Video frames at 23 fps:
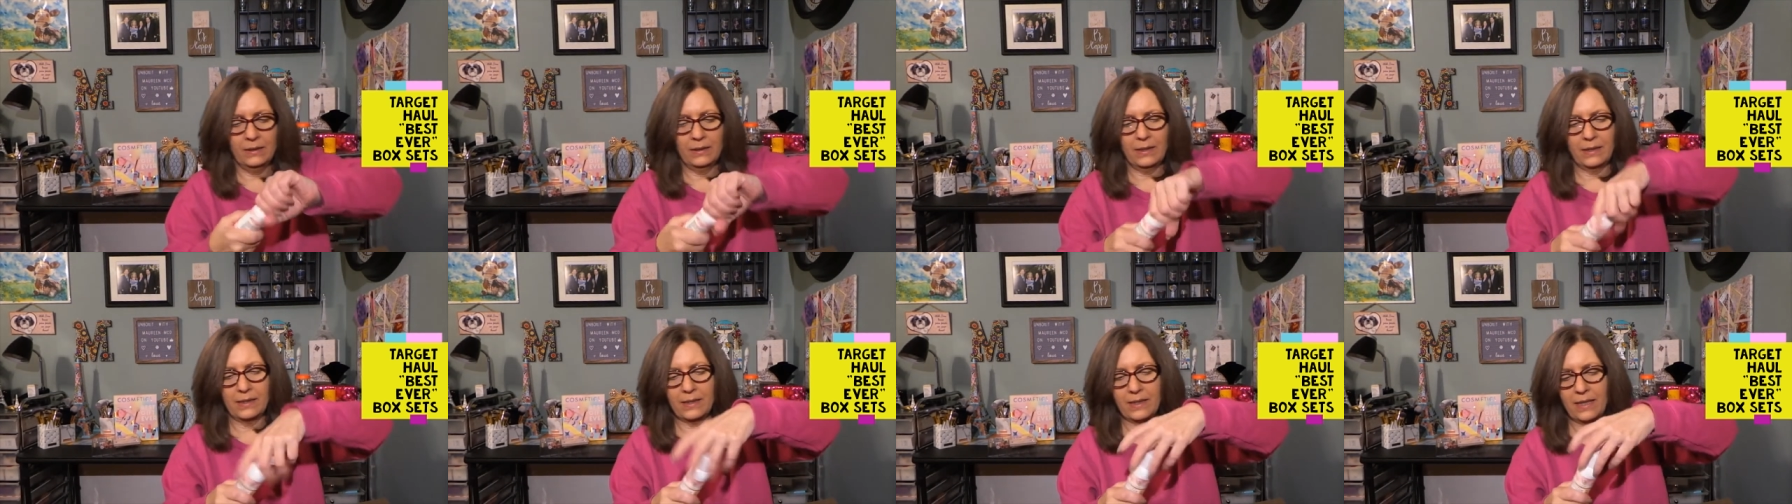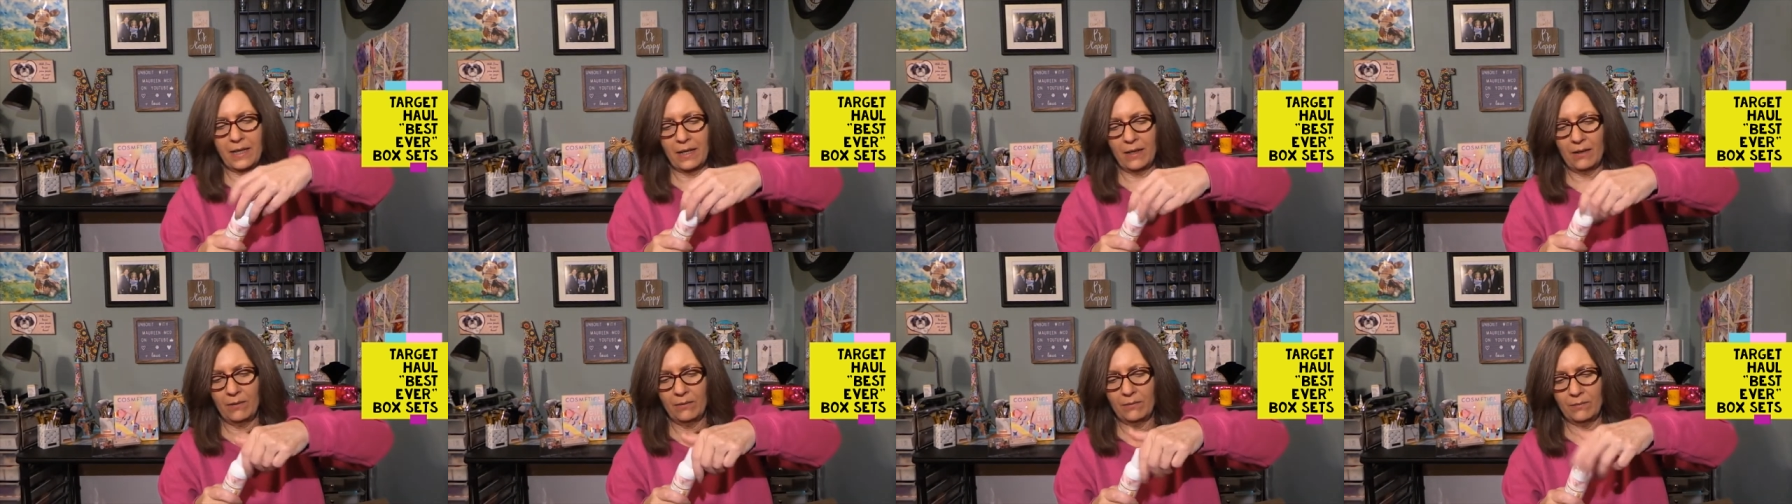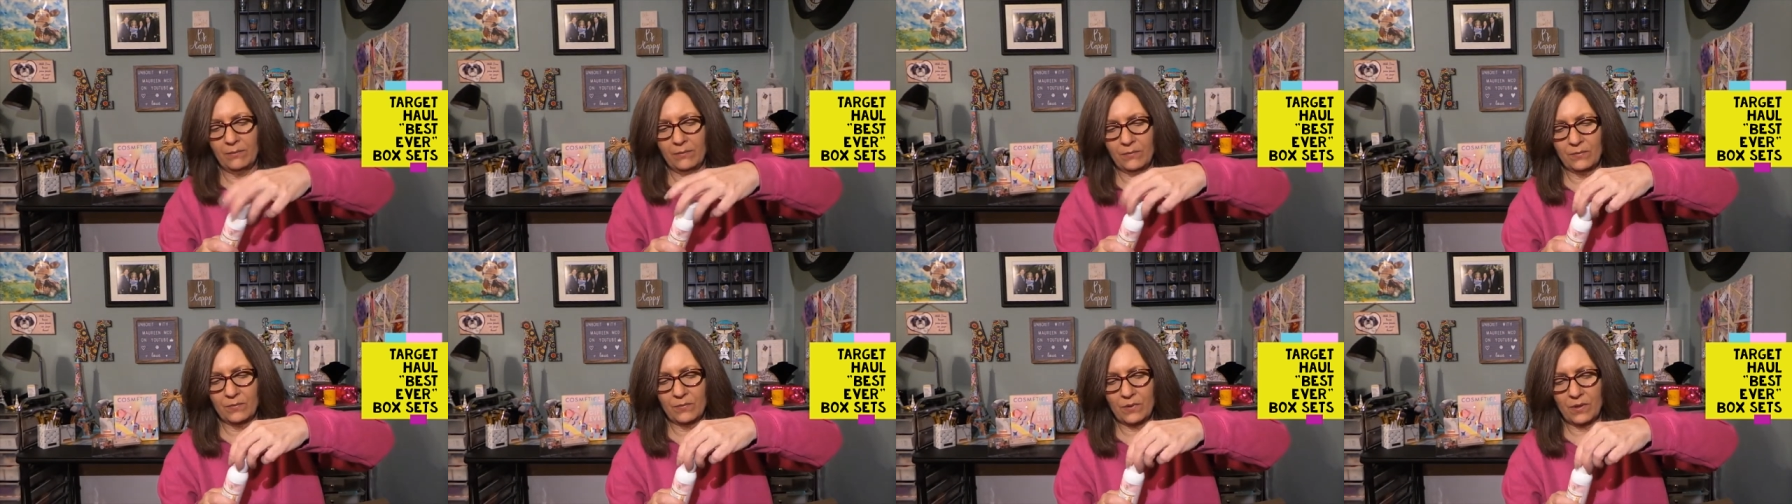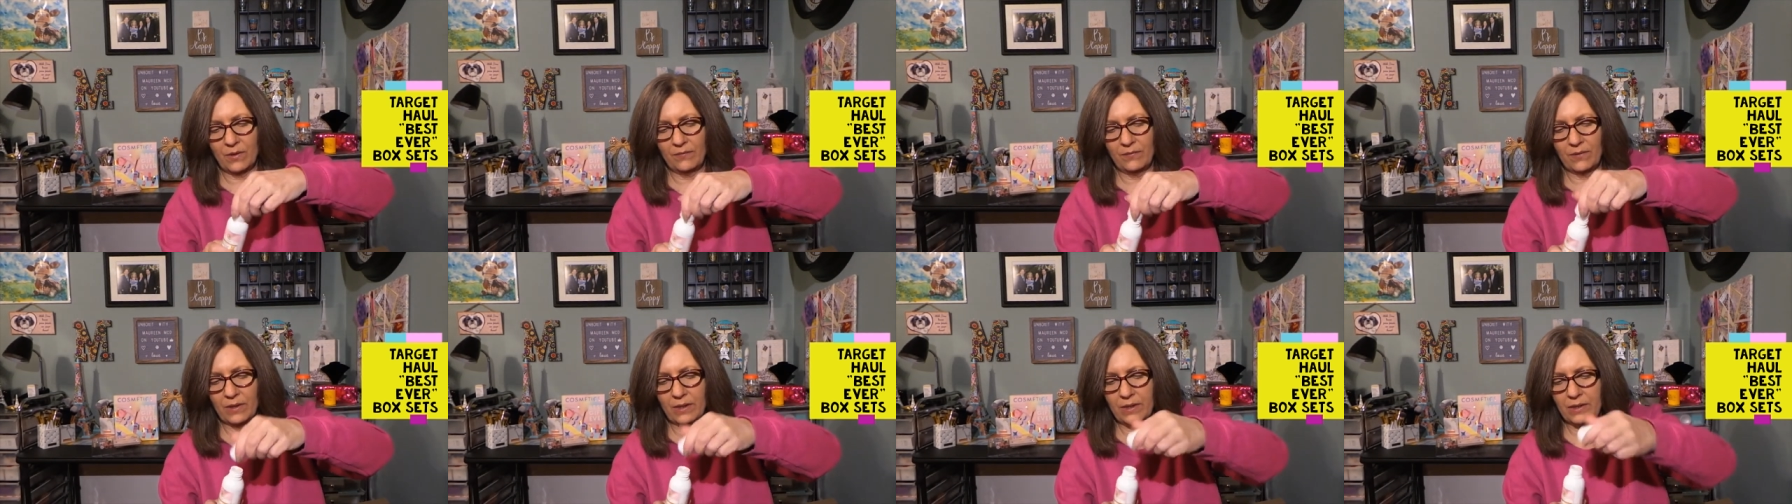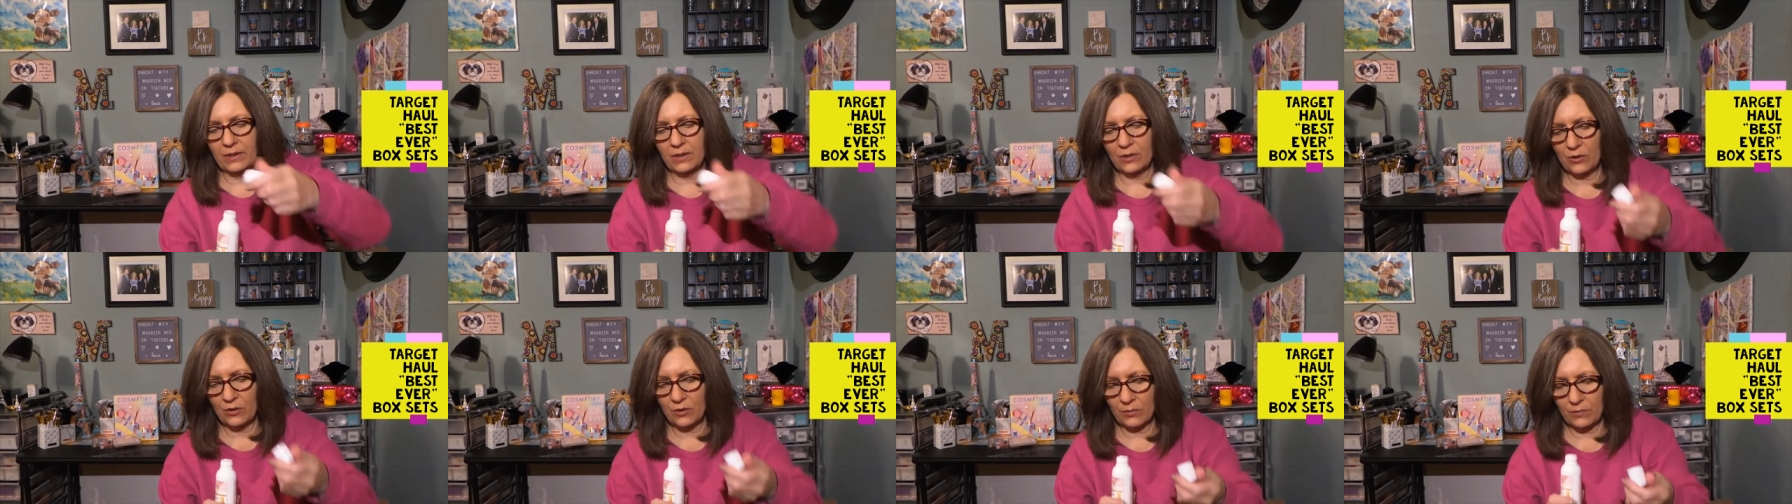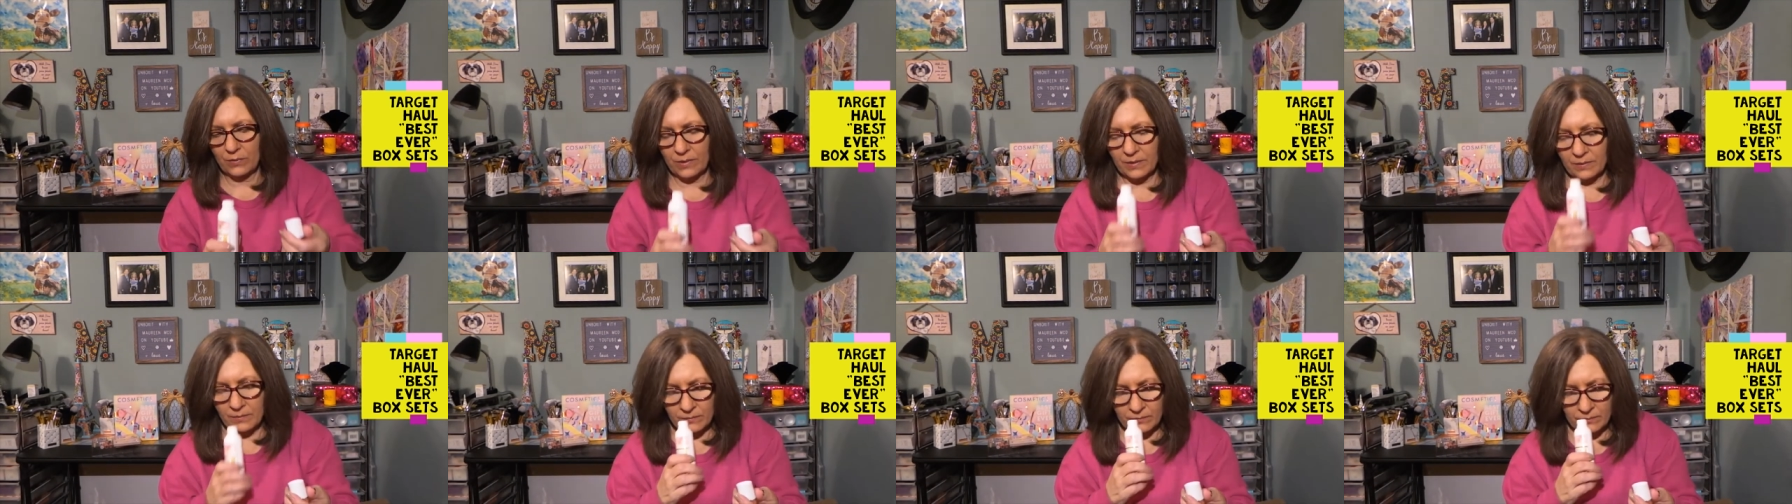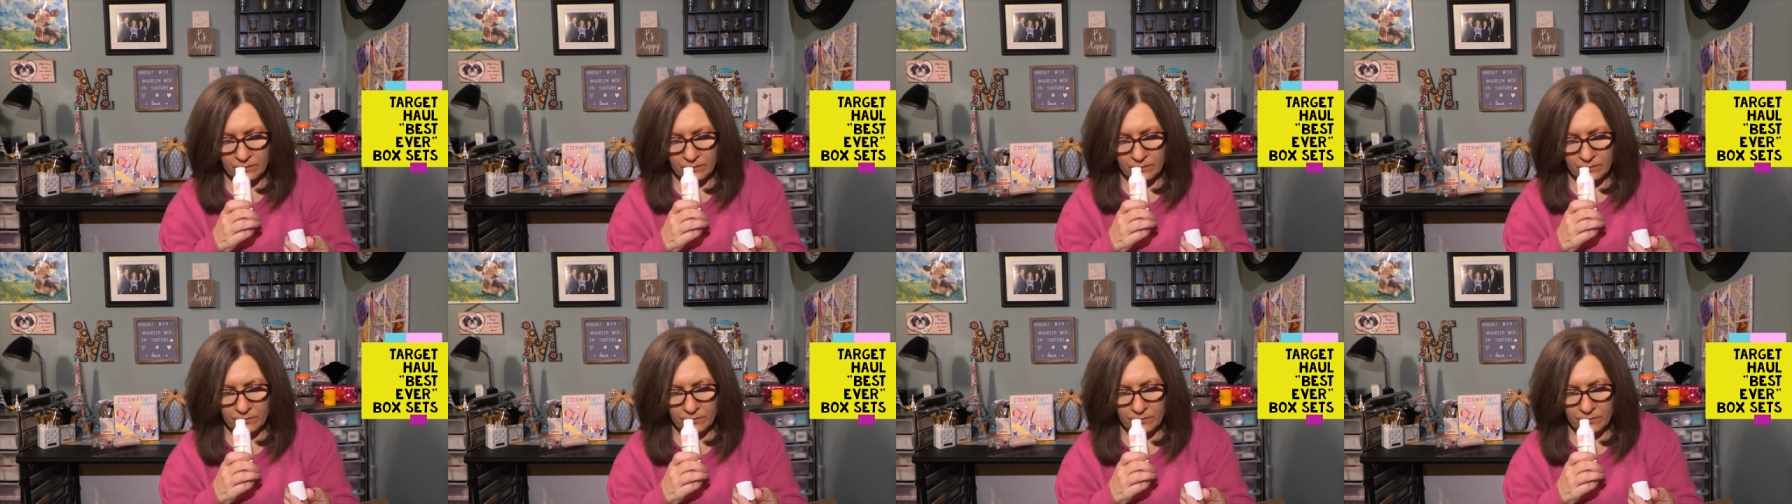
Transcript: let's see how if the conditioner would,